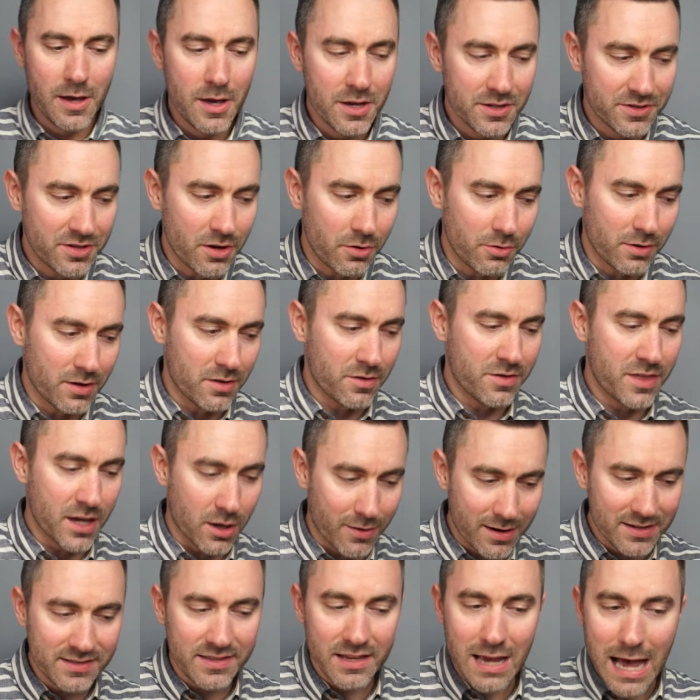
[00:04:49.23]
So there
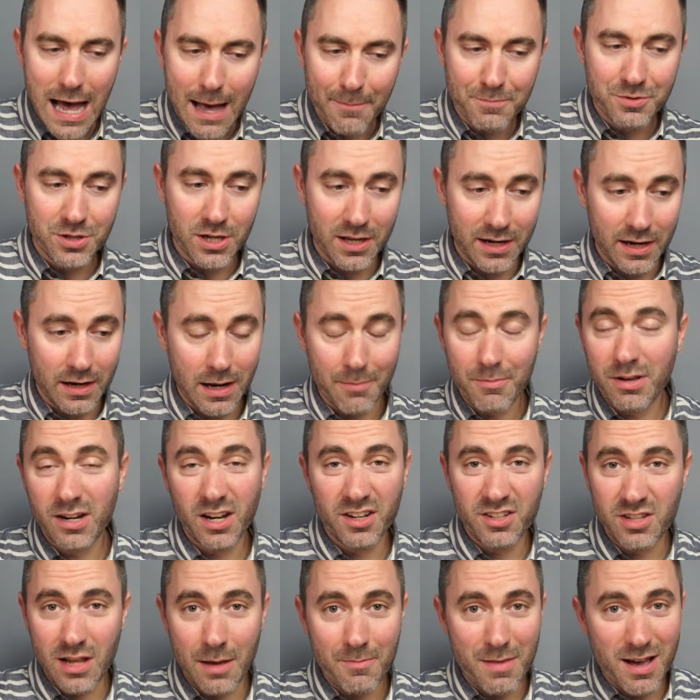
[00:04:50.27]
is the option, and
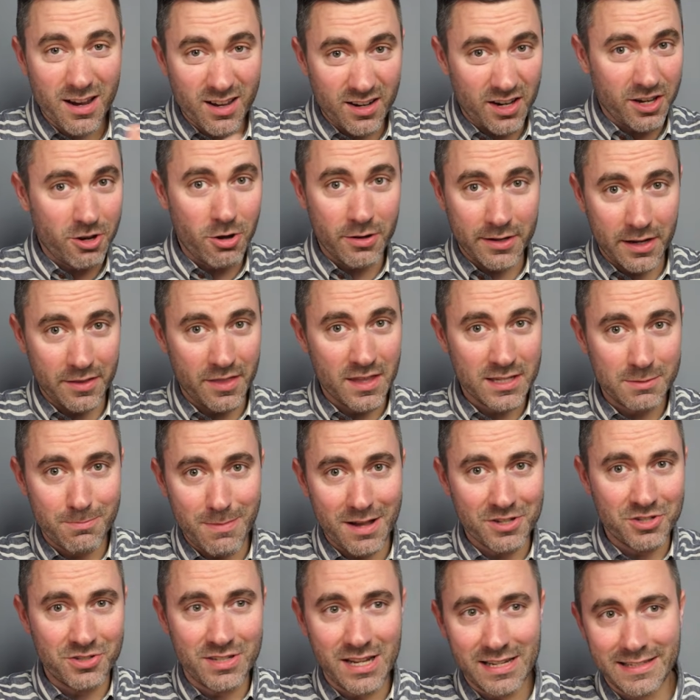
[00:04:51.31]
I'm not gonna go into this
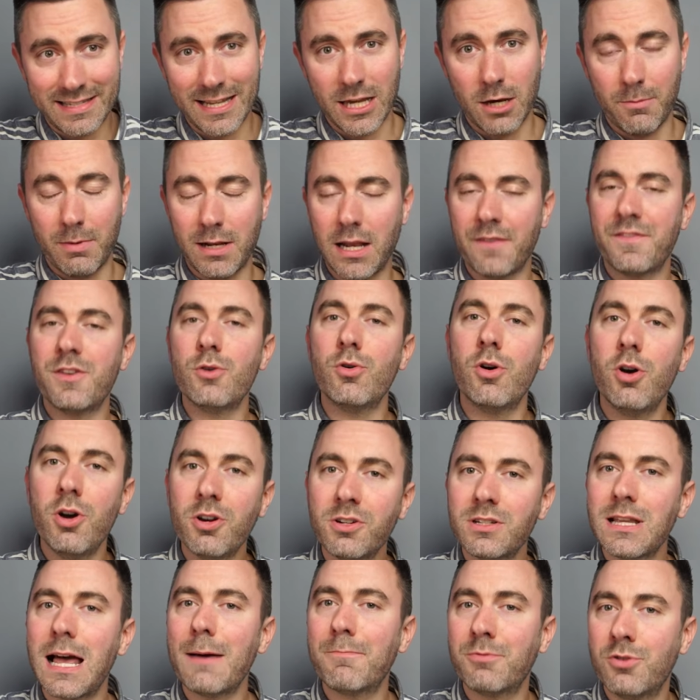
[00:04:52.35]
much detail, but if you
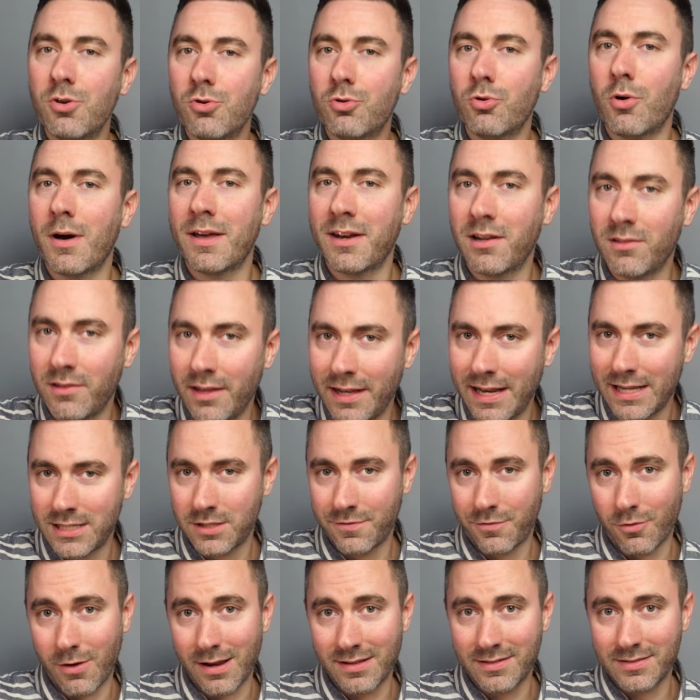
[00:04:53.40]
hooked up Google Analytics,
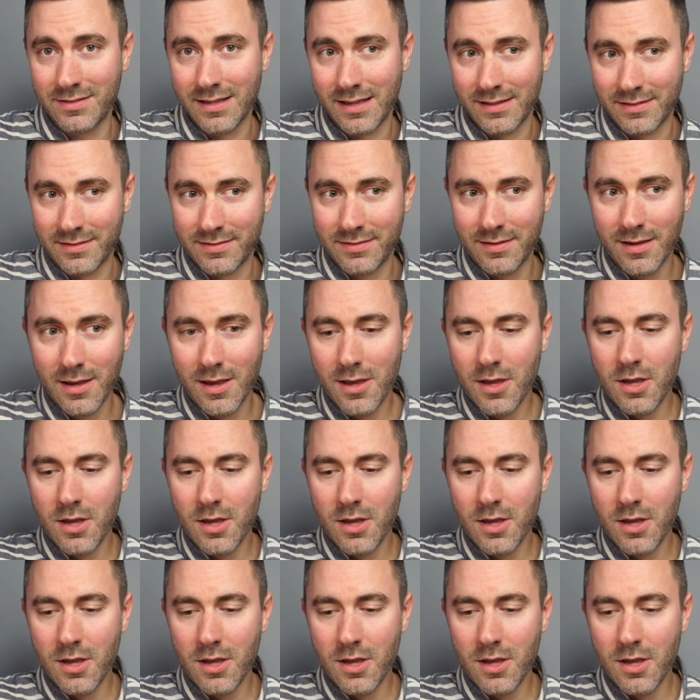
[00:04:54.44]
for instance,